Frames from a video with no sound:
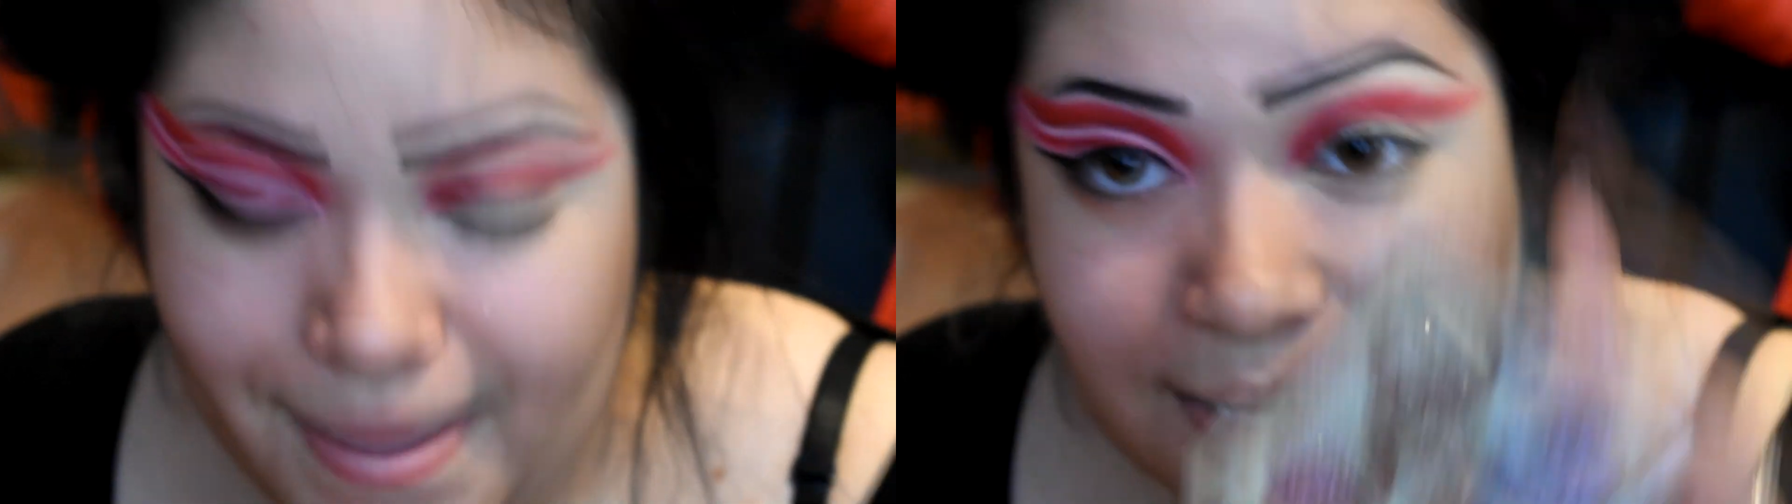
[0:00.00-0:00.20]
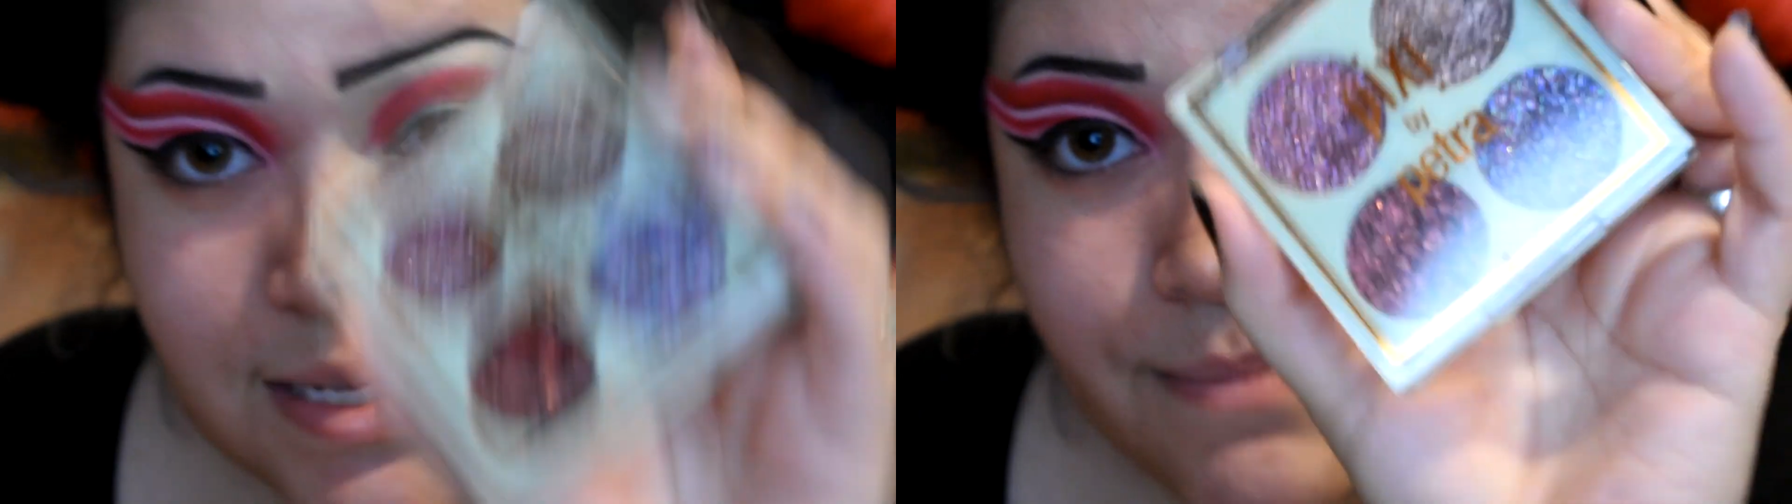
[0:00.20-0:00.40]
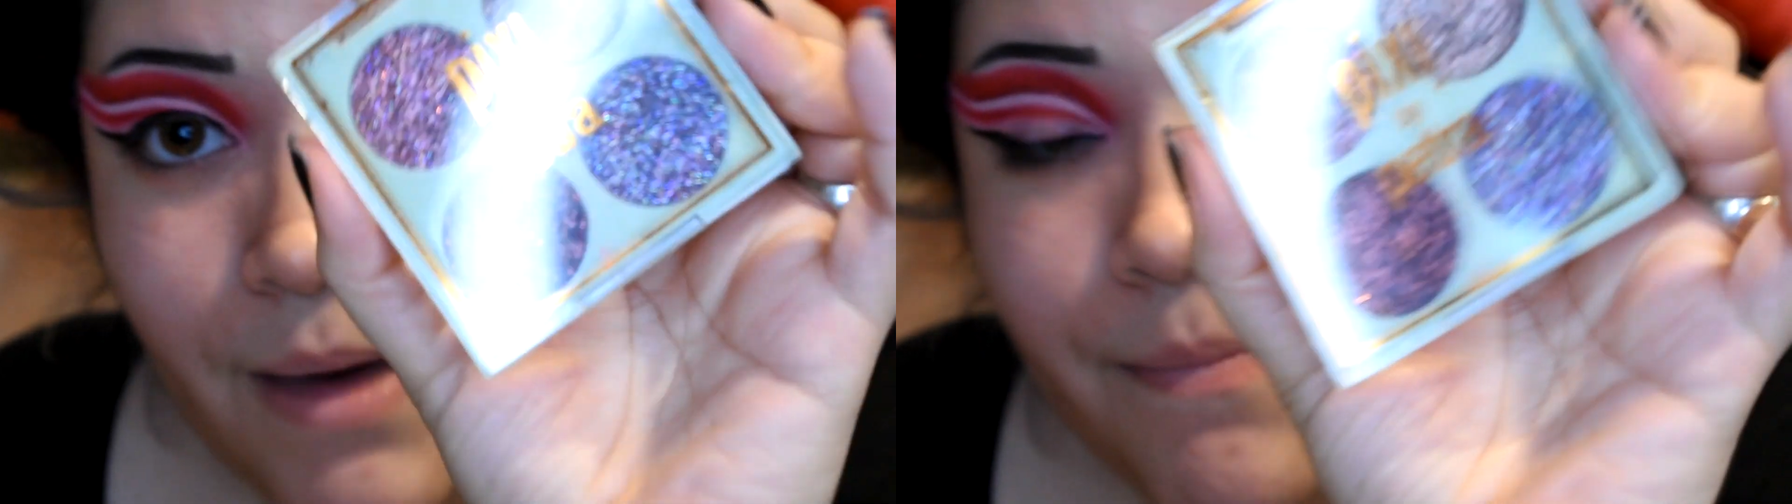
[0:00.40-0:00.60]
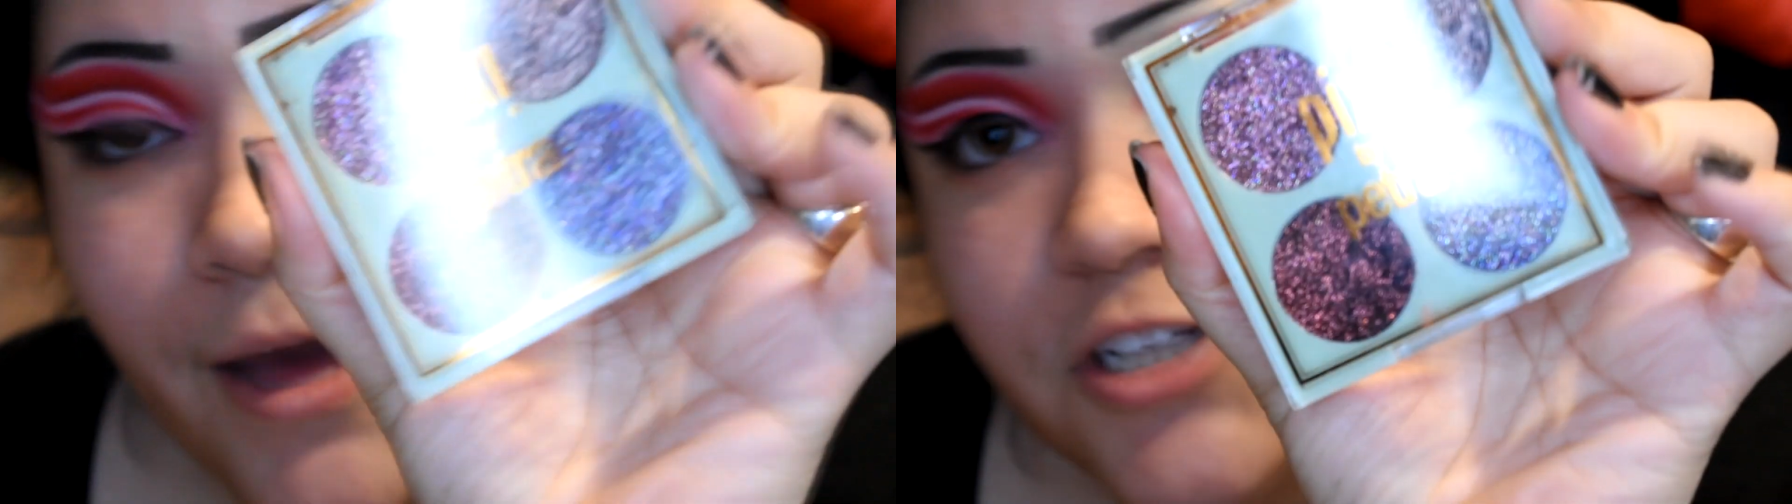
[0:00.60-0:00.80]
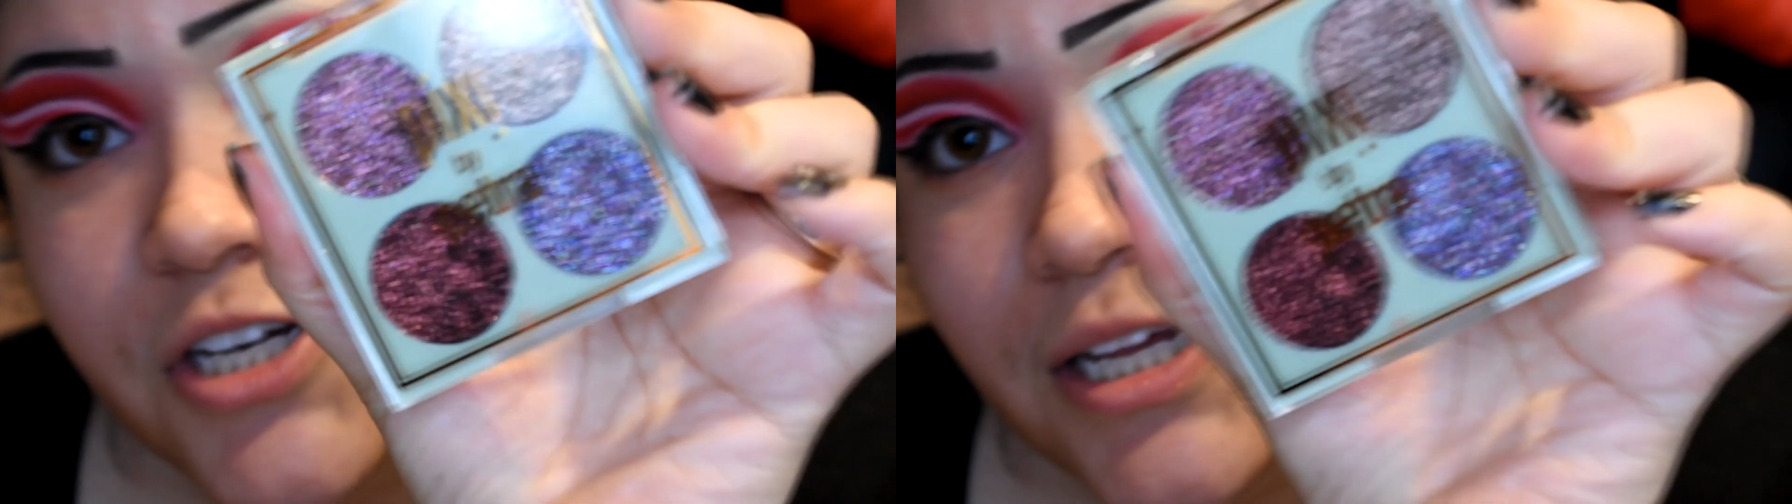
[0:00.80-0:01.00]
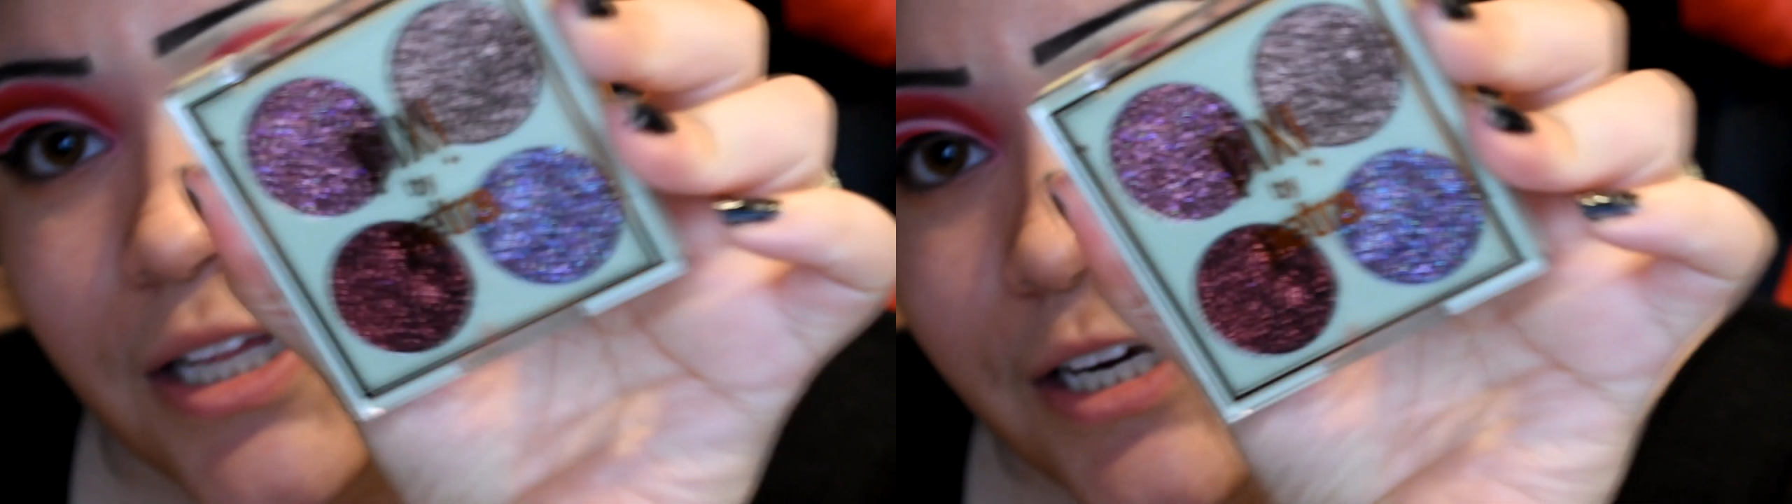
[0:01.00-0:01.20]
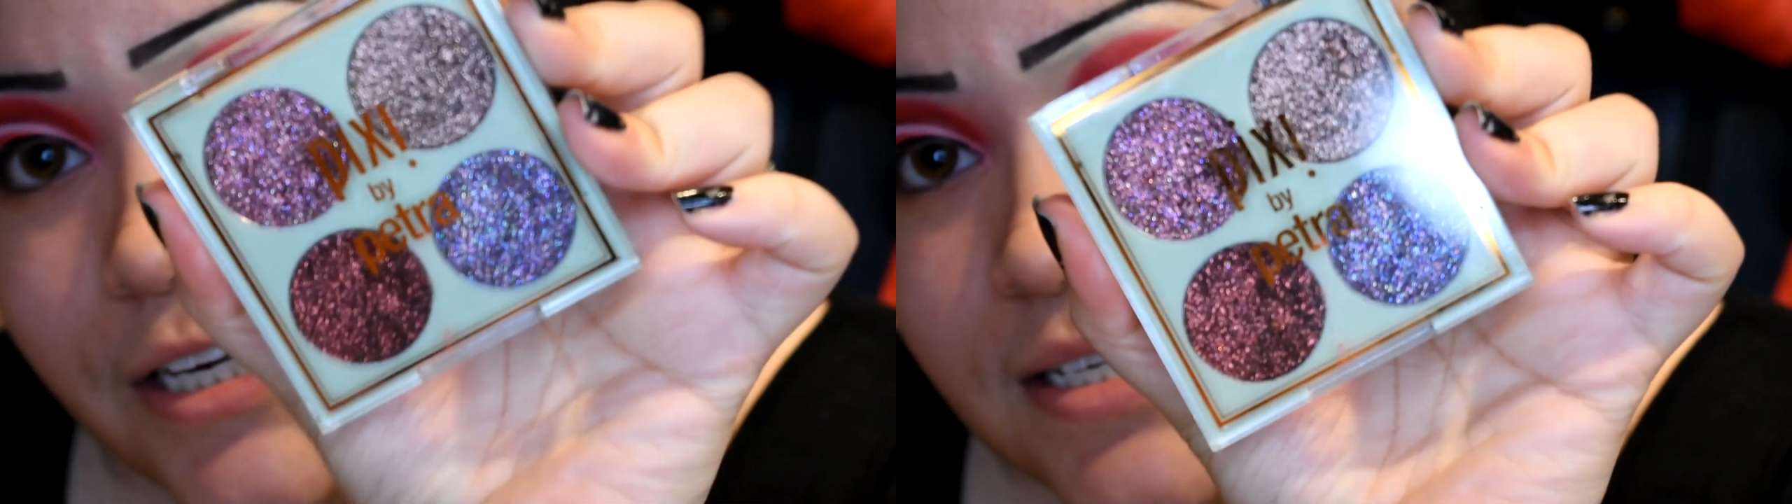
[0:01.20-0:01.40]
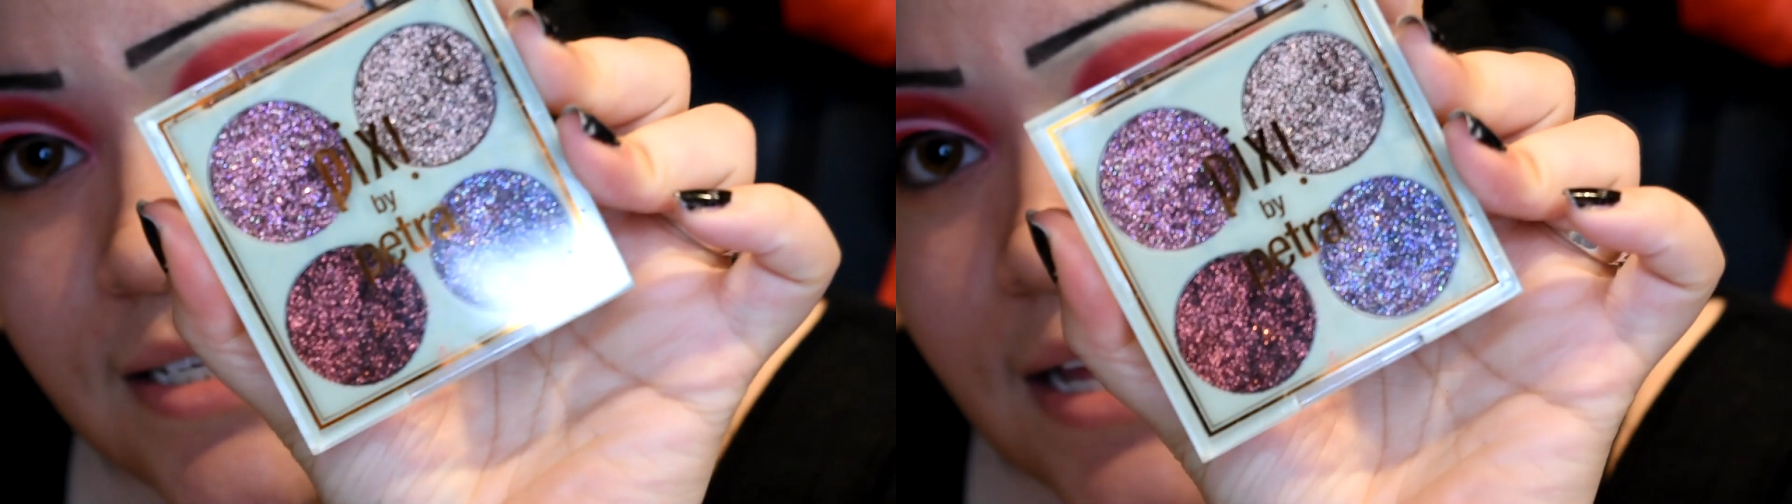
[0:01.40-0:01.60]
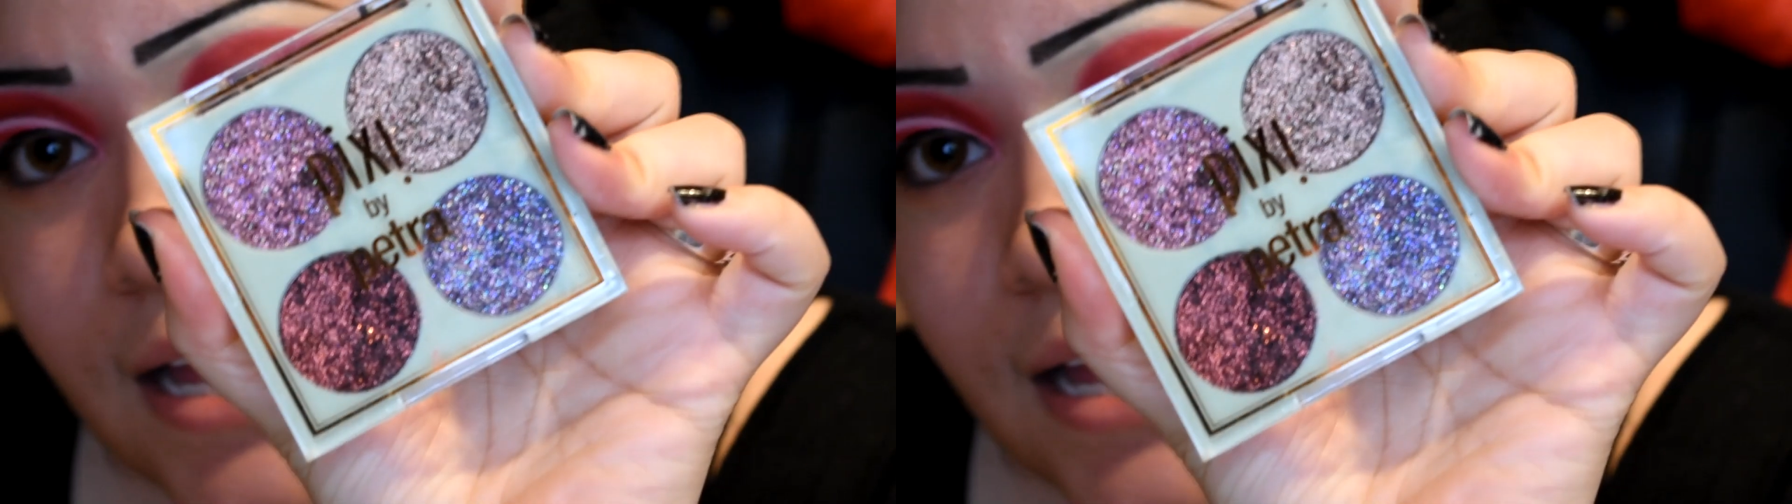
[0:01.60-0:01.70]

Pixie by Petra glitters.